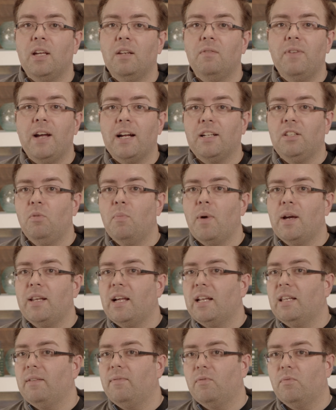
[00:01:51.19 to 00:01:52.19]
in fact, you might
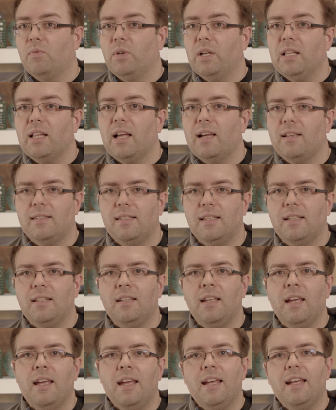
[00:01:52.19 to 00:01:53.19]
not even realize
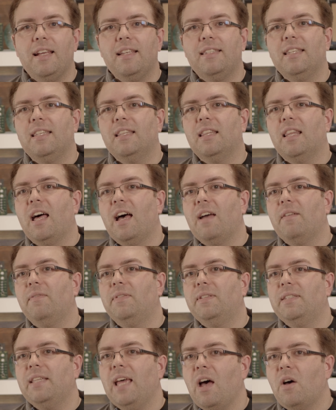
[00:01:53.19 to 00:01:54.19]
it, is in live
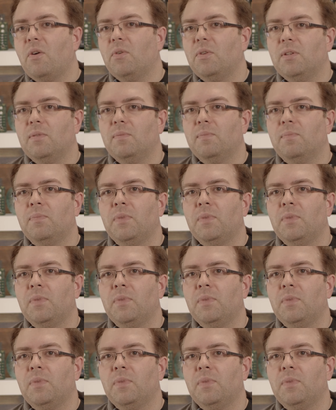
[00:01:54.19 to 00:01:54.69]
sound.